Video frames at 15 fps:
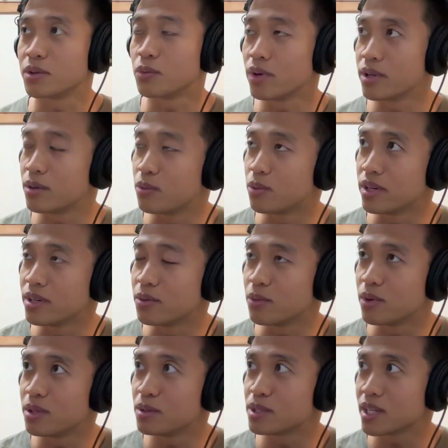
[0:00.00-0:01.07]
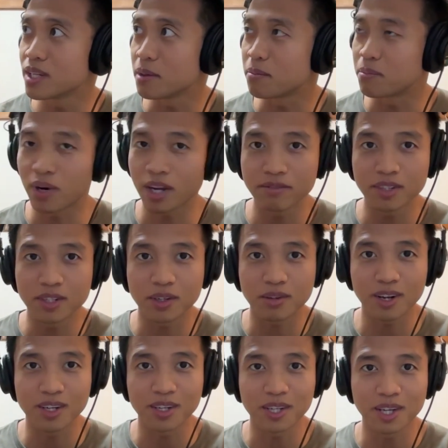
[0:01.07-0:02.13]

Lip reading: When you said like private credit,